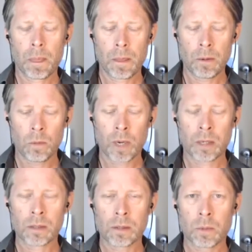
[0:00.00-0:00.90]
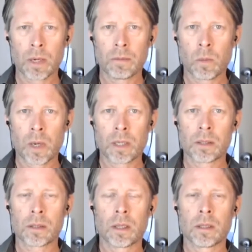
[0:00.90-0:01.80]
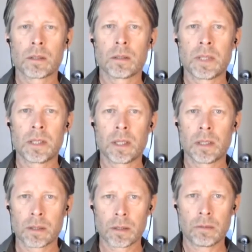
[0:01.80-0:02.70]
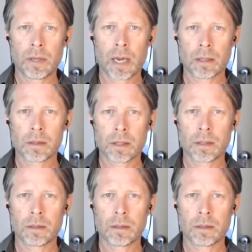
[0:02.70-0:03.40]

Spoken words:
The awareness, aware of awareness, starts to be seen as the reality.